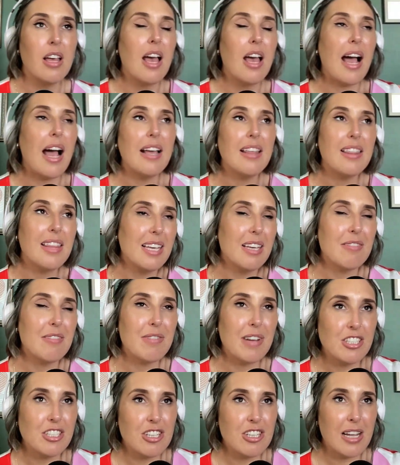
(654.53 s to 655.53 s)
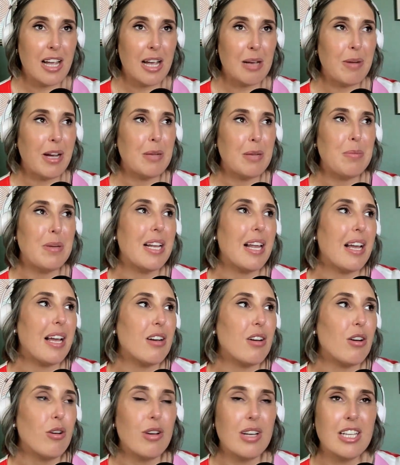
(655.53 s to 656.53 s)
I think eventually I might be like,
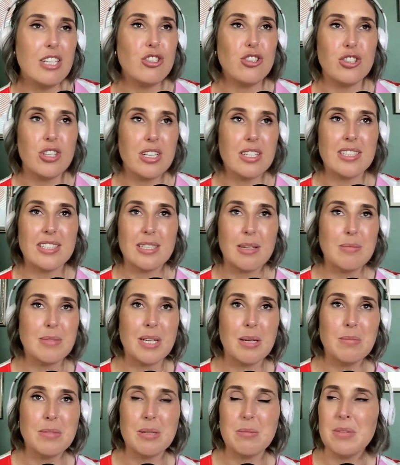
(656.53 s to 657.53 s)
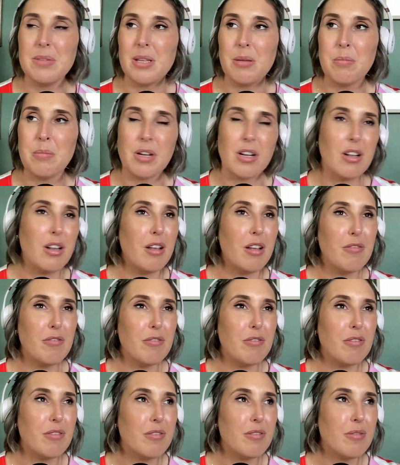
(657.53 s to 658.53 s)
holy shit, sometimes I'm in the middle
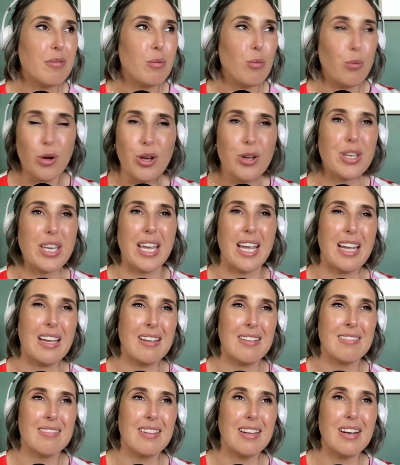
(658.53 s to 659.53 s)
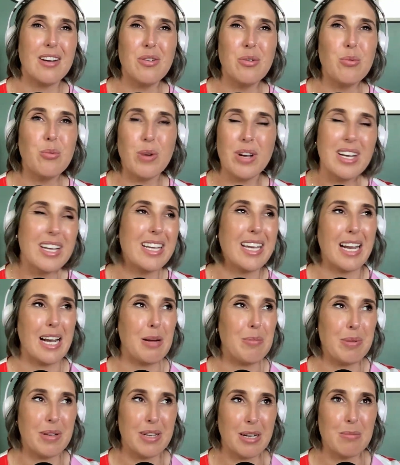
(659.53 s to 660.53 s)
of working and I don't want to get
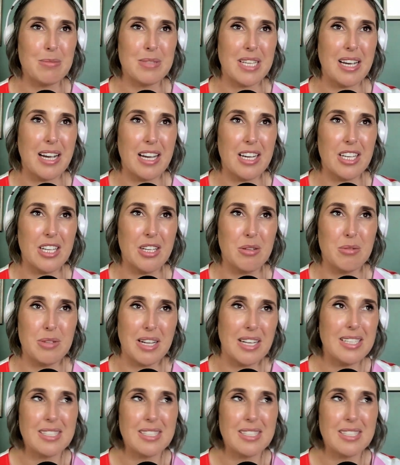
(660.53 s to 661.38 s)
up and come say hi to you. Like